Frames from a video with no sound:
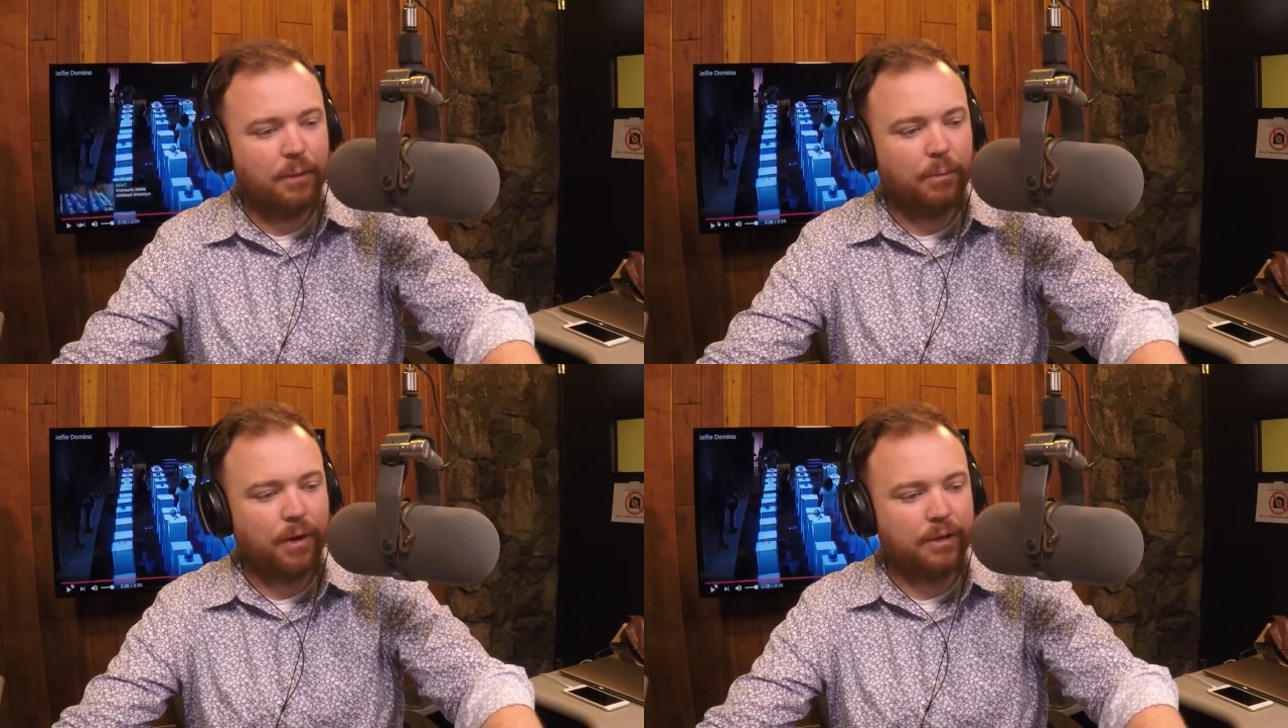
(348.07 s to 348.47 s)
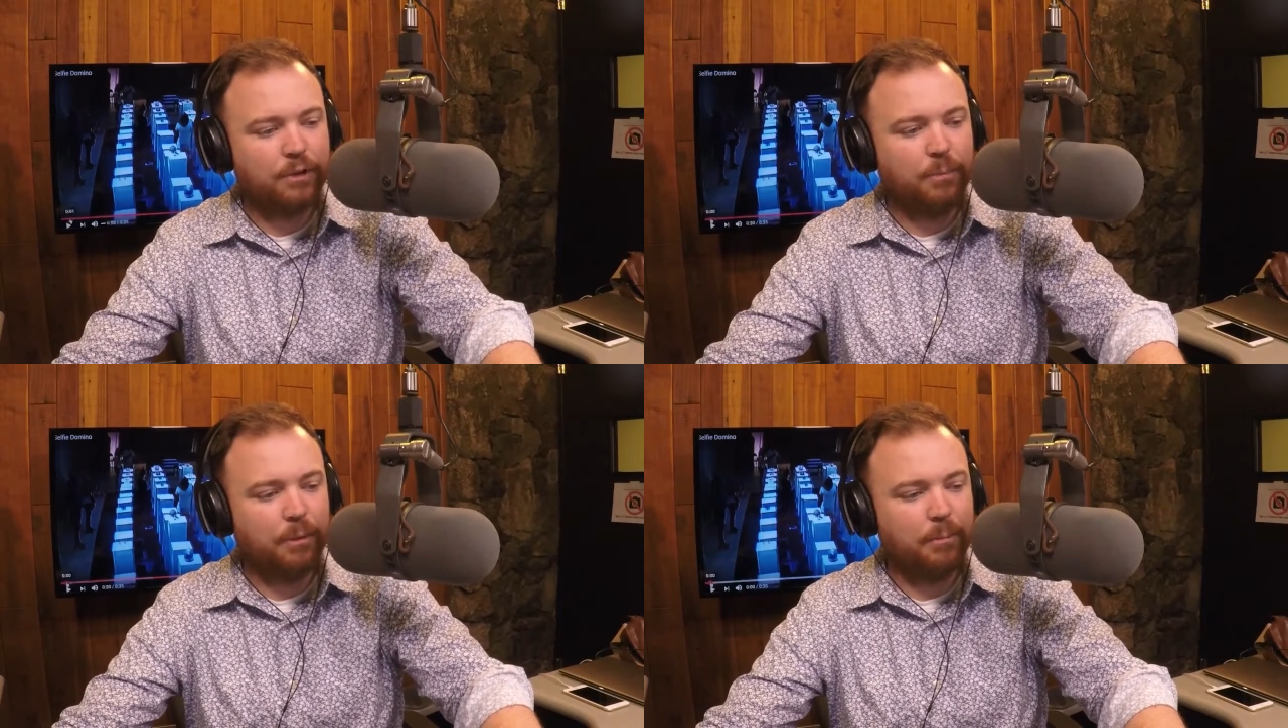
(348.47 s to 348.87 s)
were not
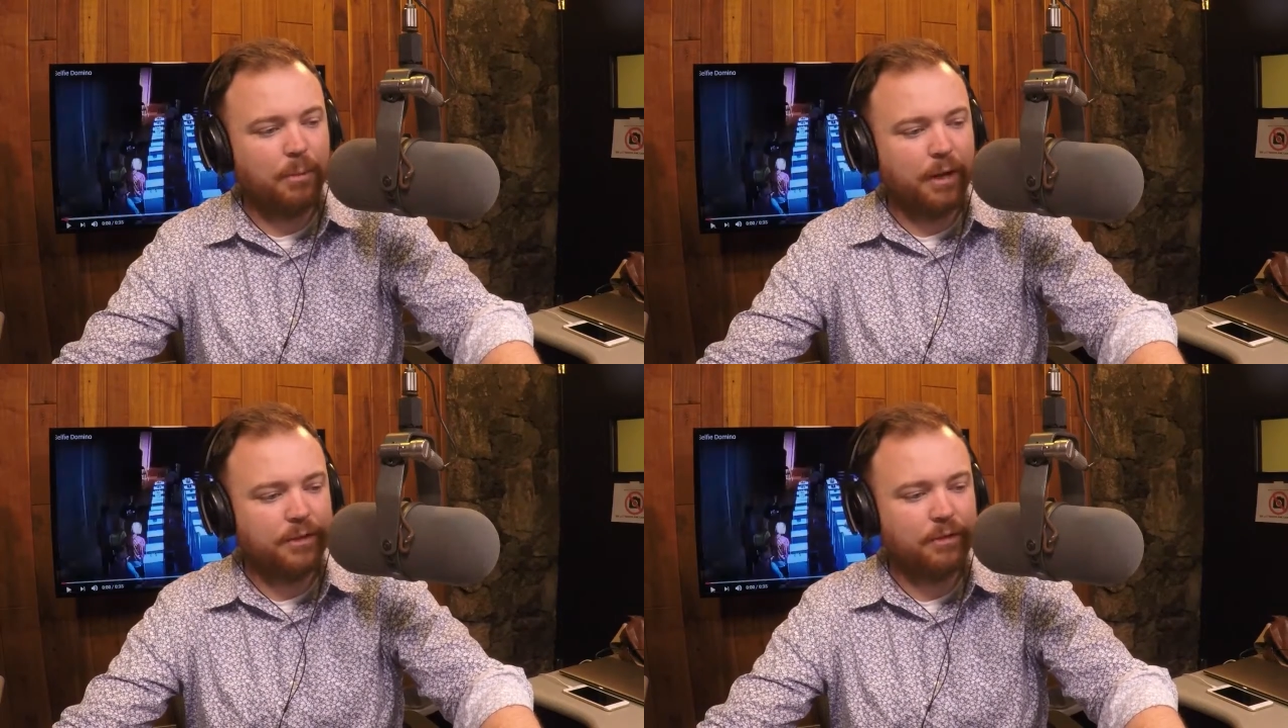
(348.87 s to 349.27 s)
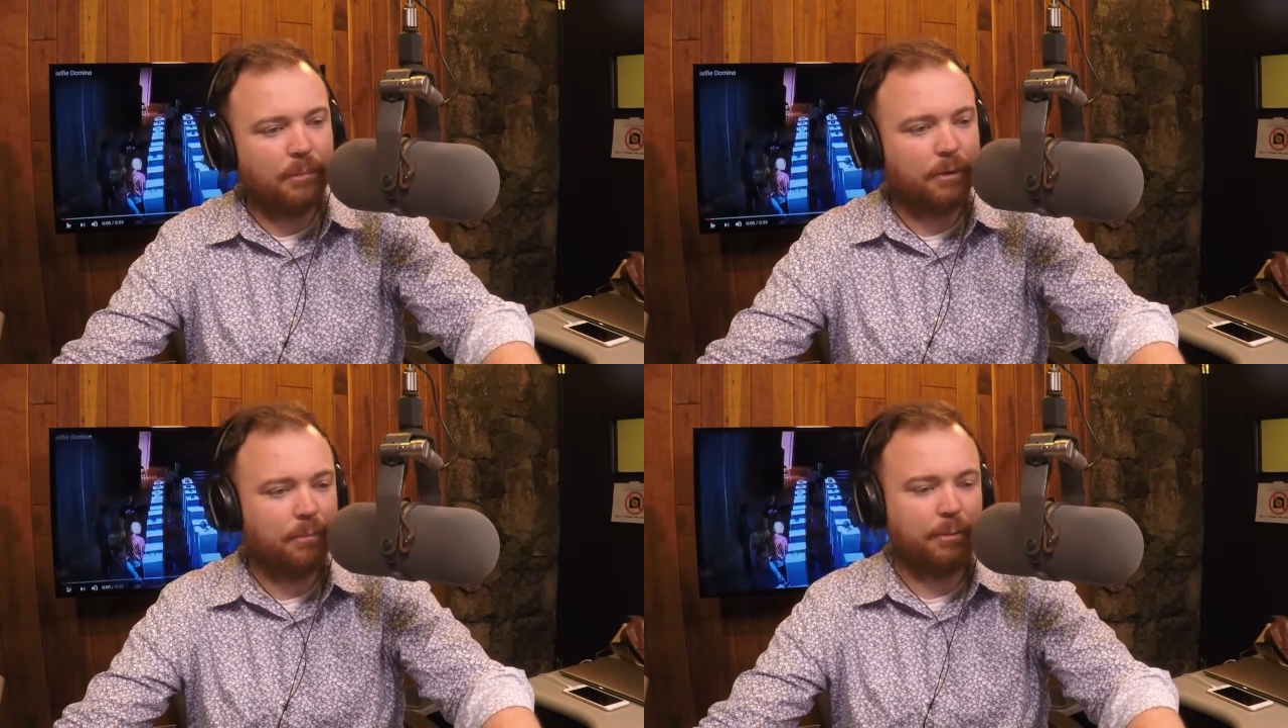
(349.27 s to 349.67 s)
super impressed, so
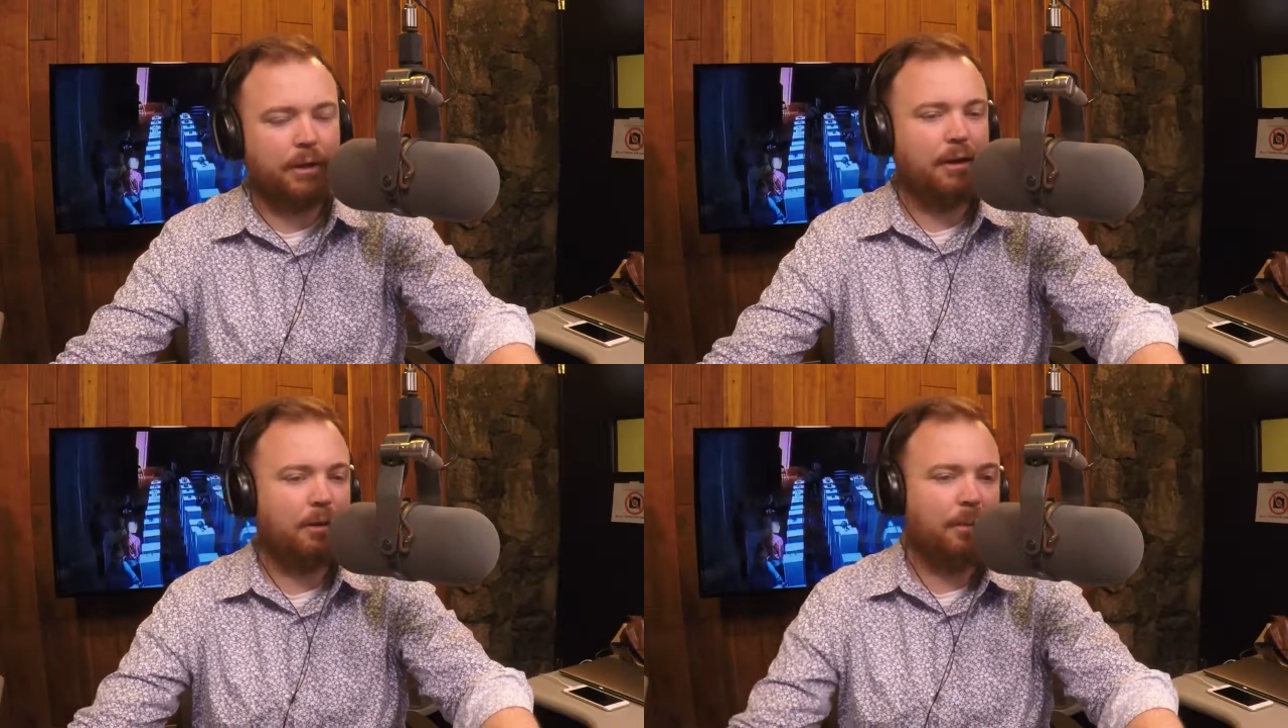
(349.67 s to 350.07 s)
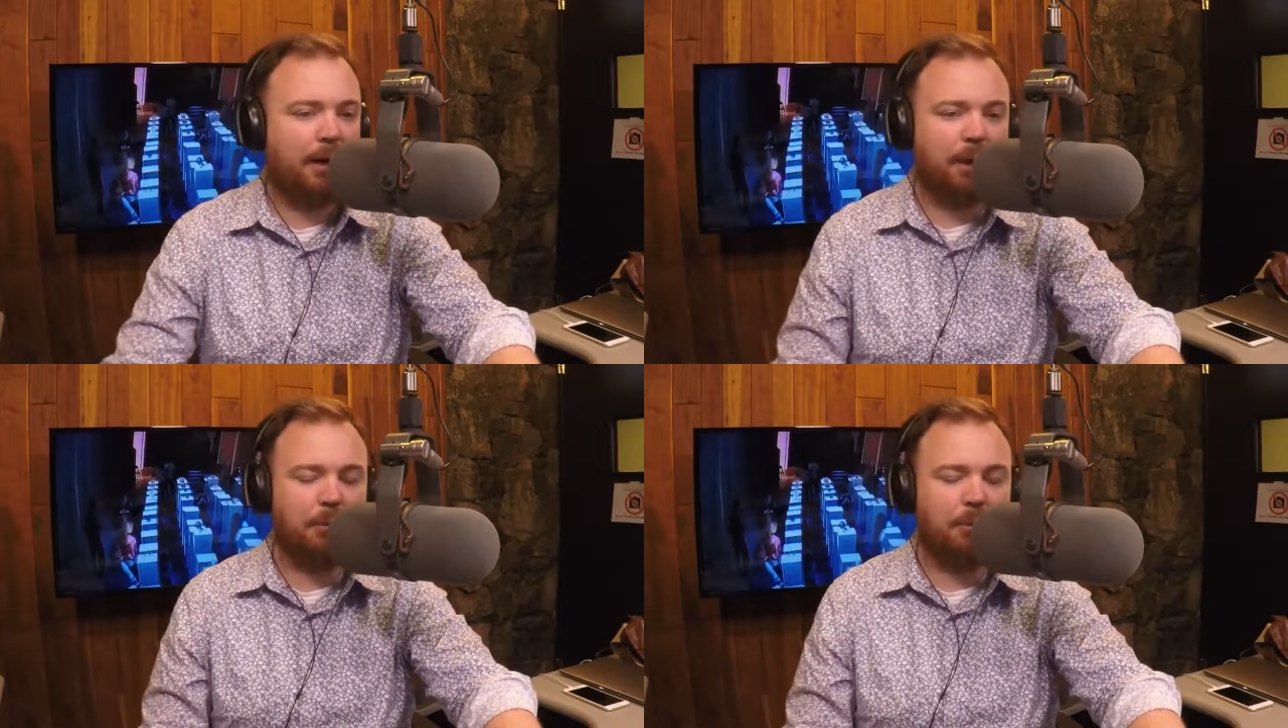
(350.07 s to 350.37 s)
I'm going to play it on the way out.